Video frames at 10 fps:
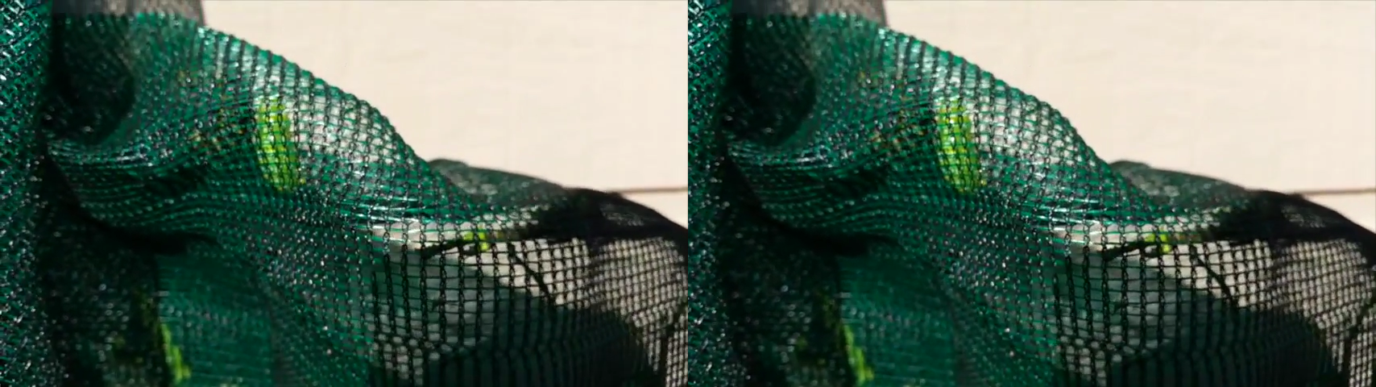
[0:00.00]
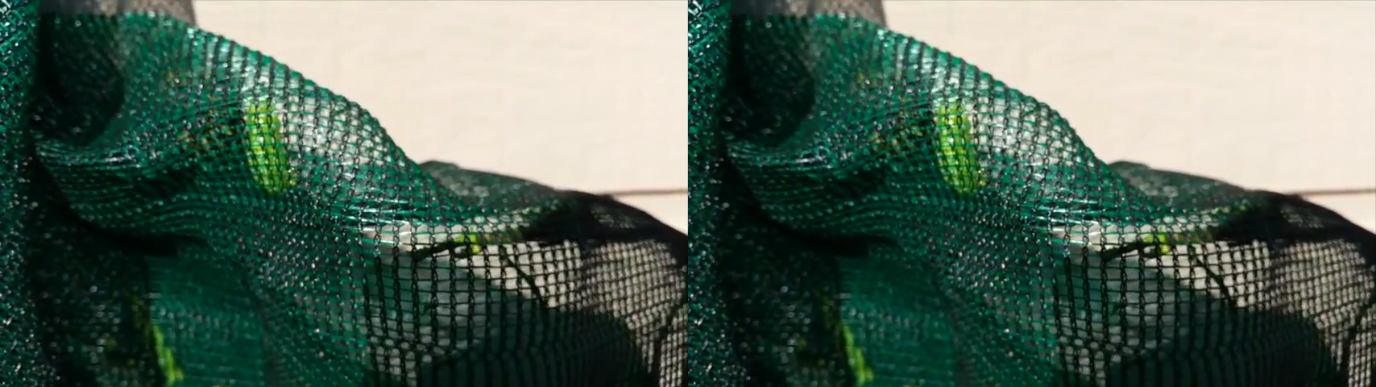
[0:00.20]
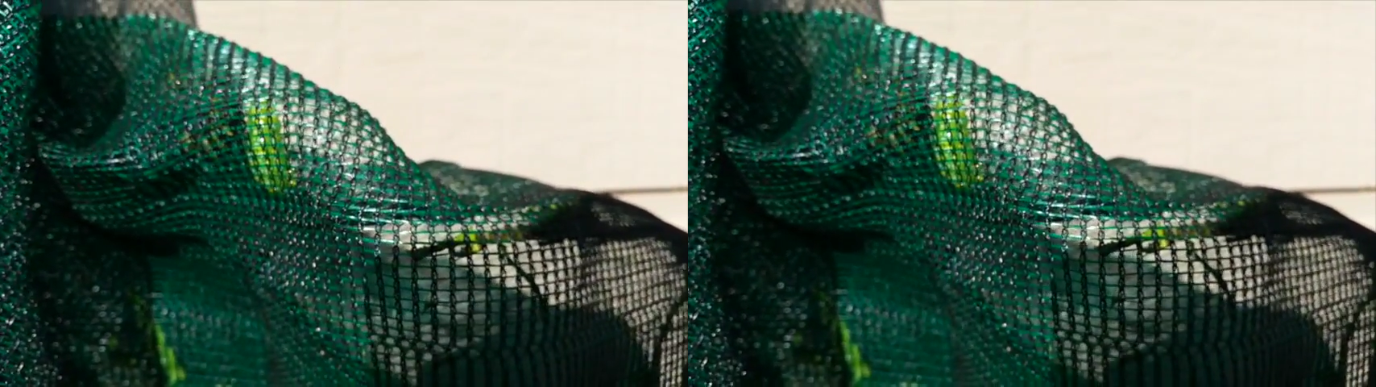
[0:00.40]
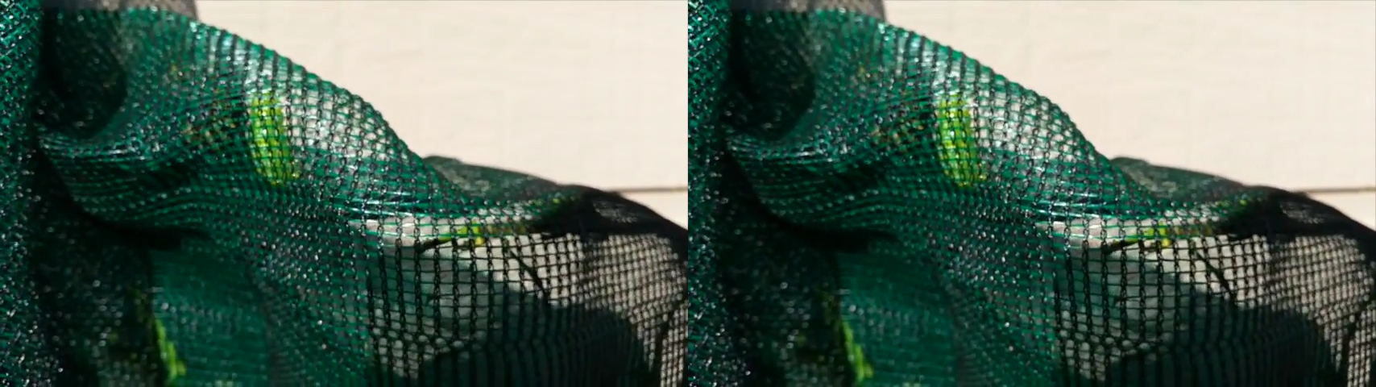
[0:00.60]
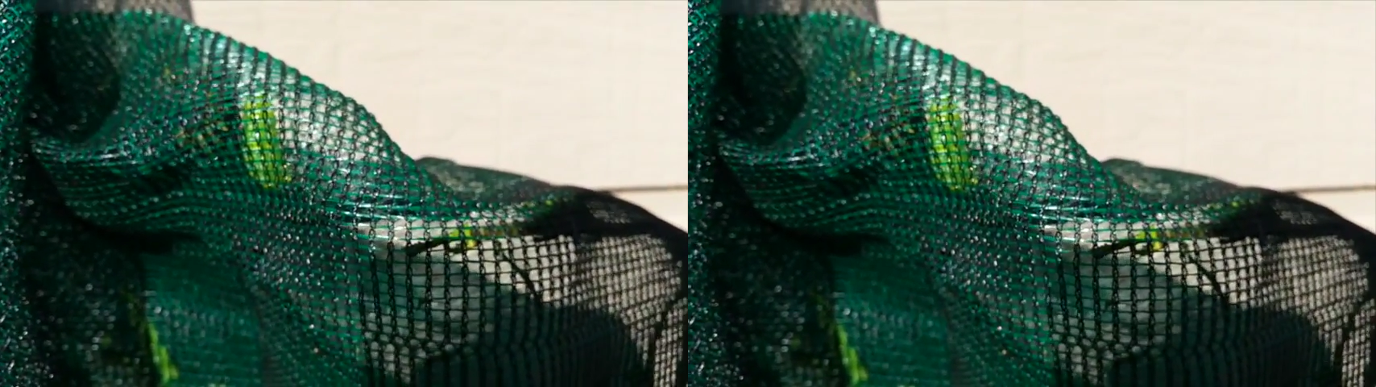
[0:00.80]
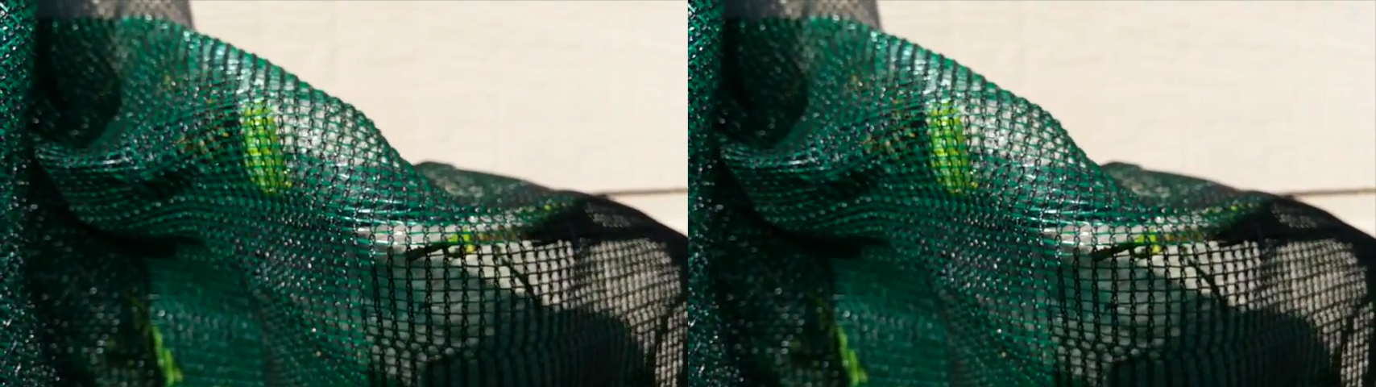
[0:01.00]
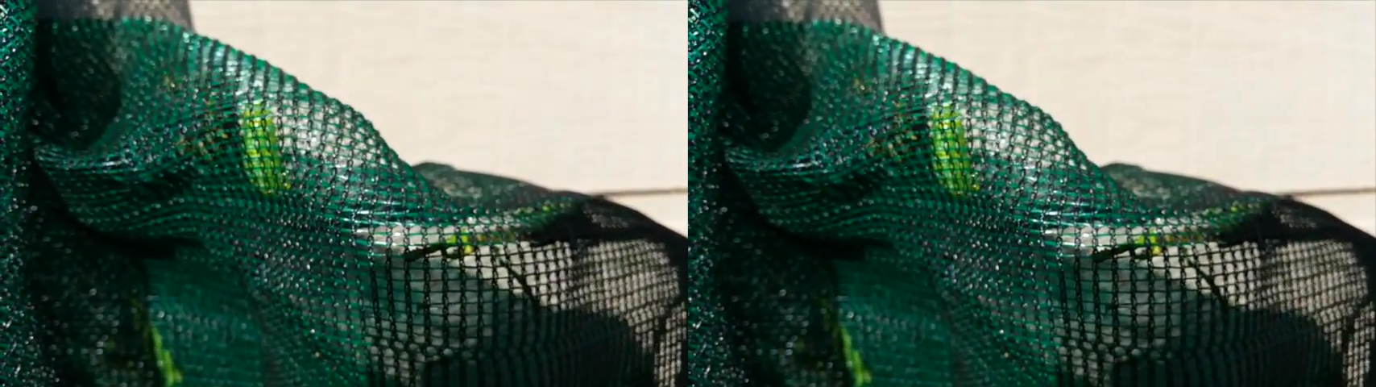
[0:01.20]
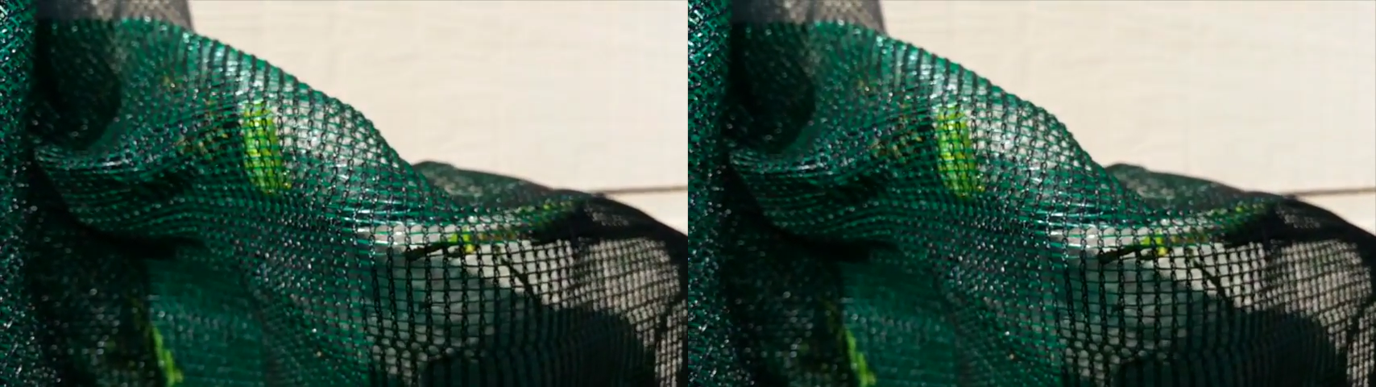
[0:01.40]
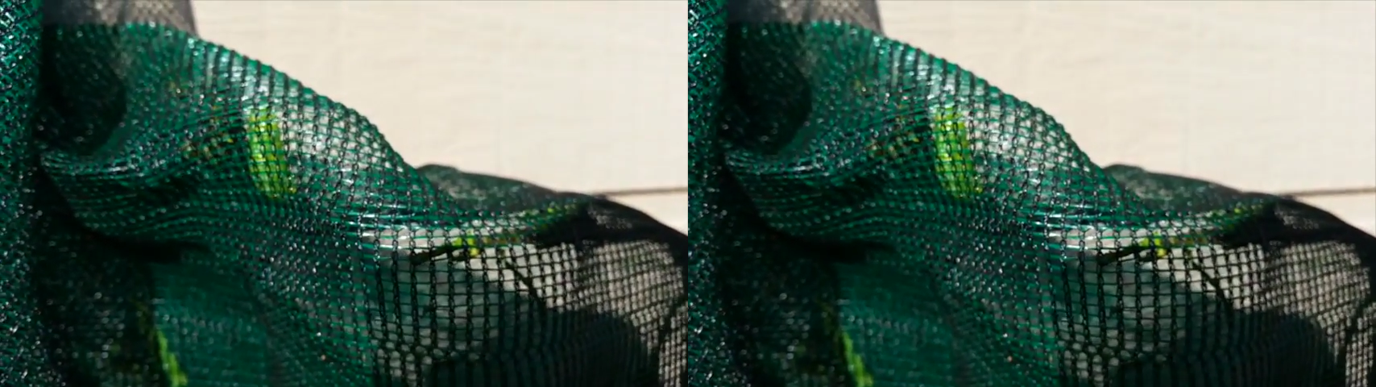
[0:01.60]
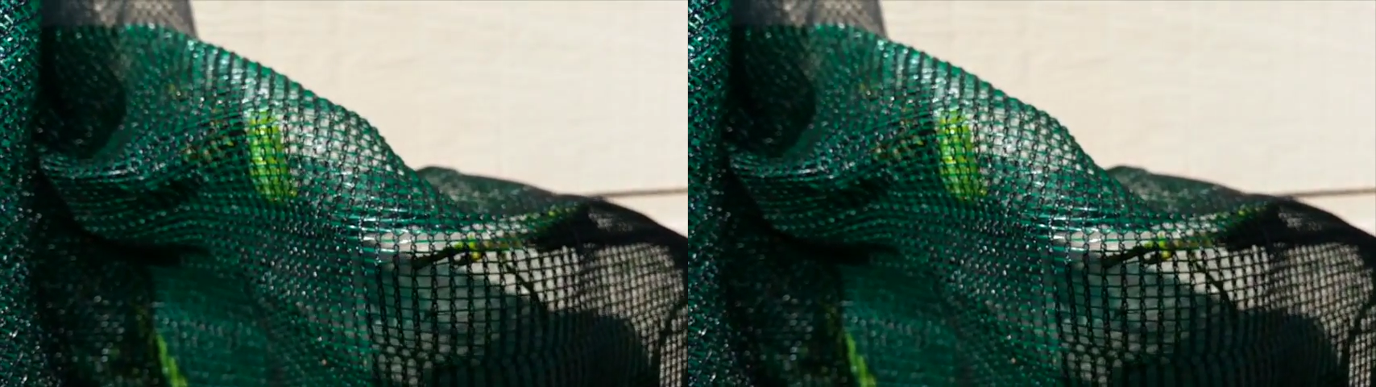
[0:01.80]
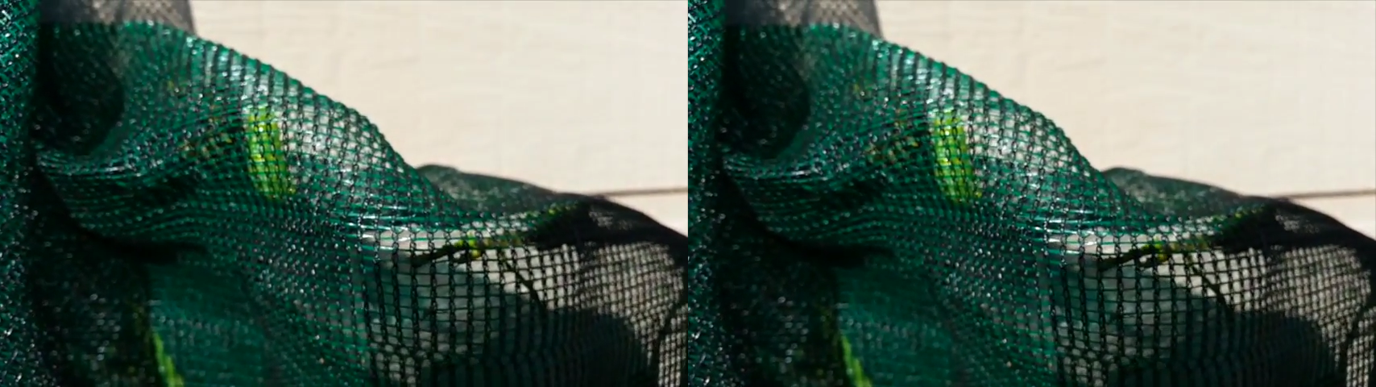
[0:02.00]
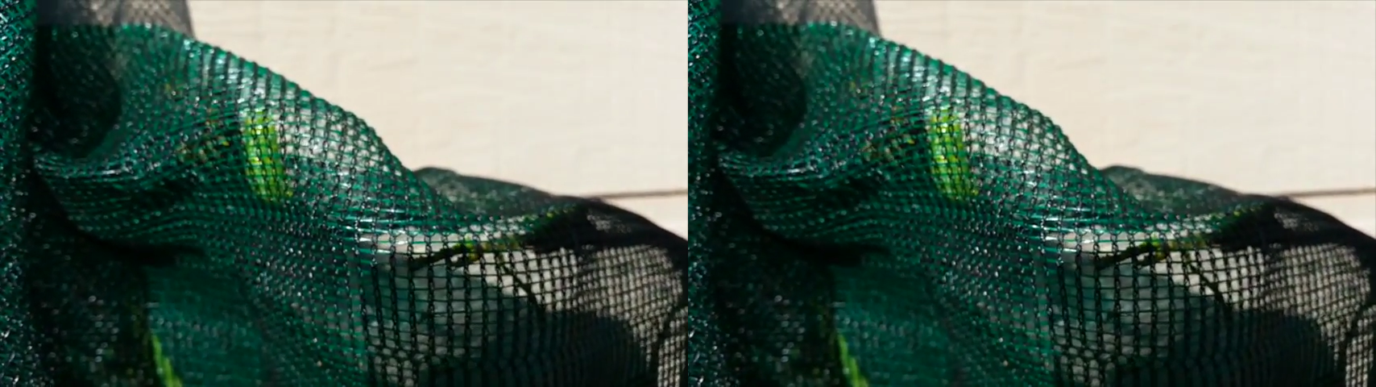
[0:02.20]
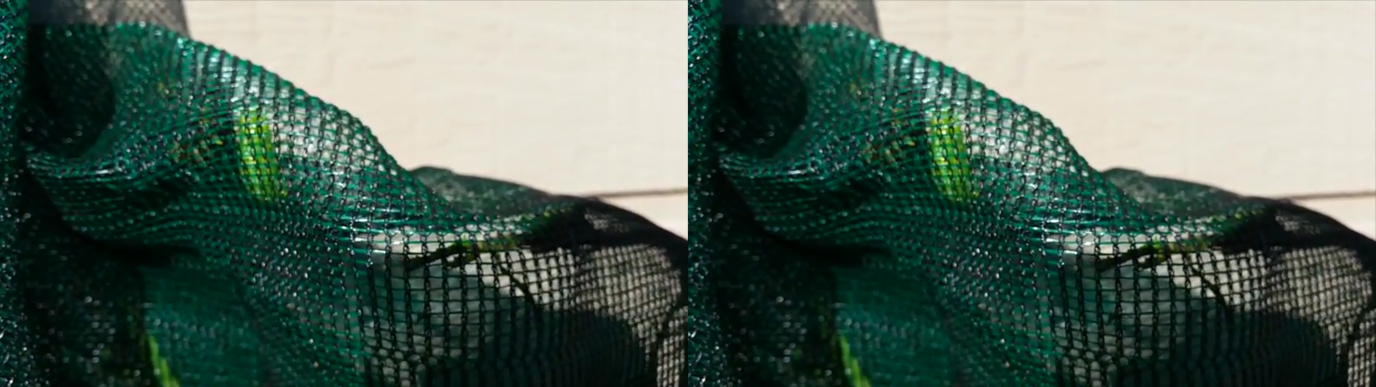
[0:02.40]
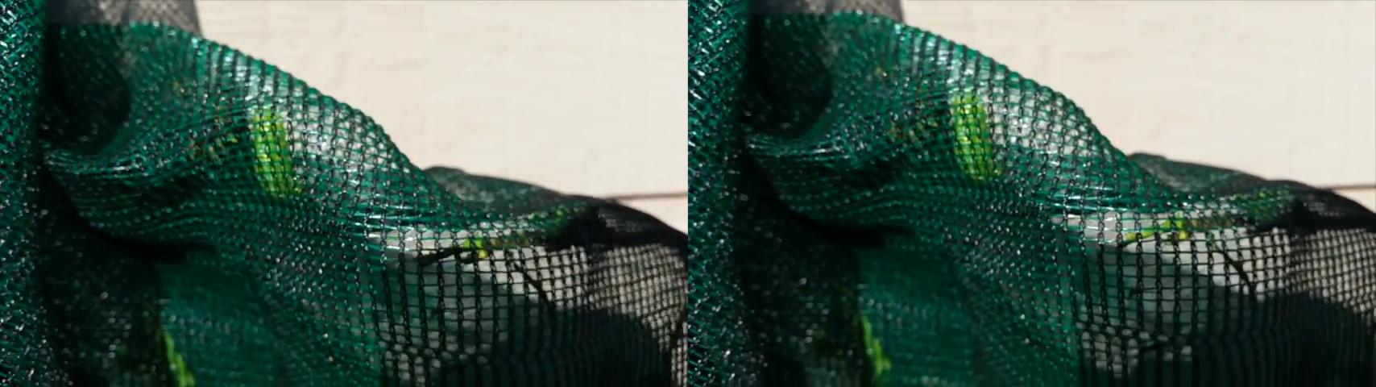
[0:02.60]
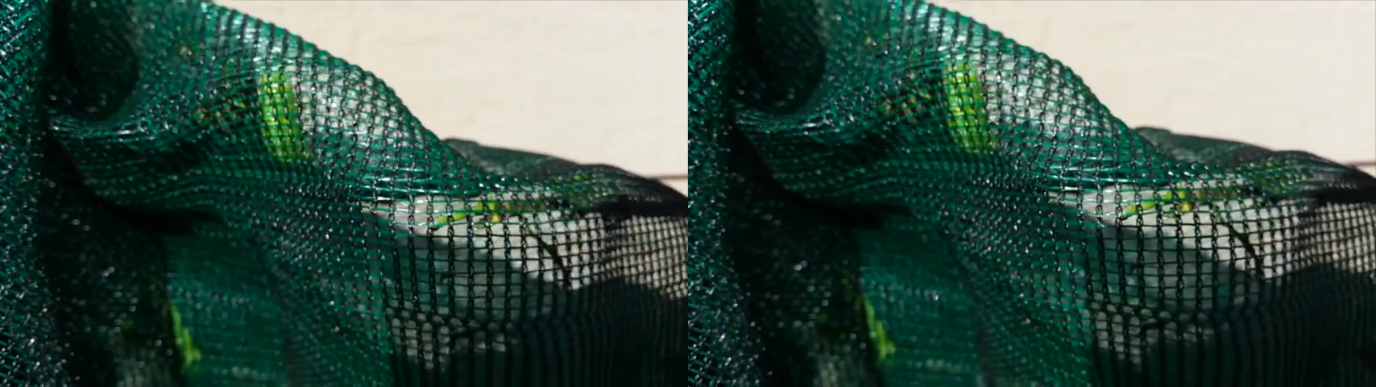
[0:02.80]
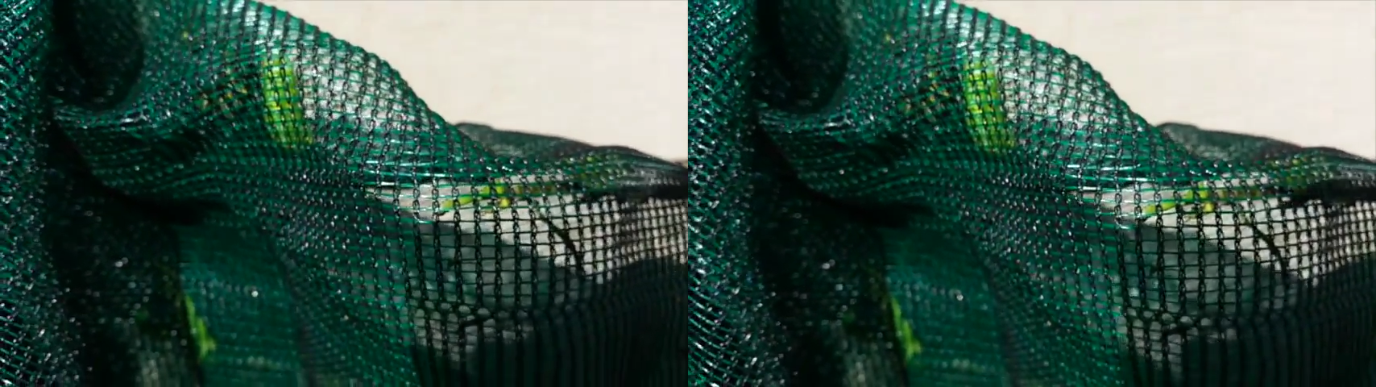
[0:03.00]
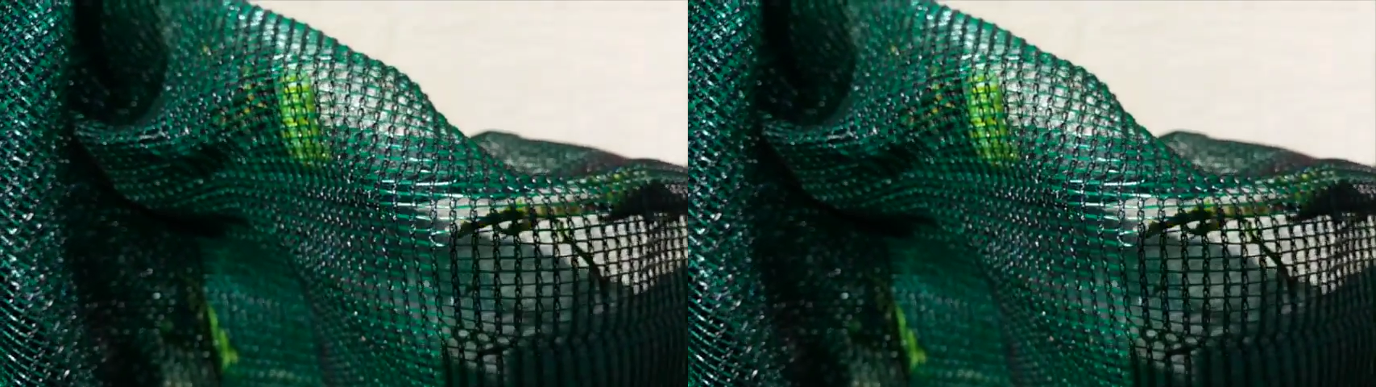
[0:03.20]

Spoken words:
(no speaker visible)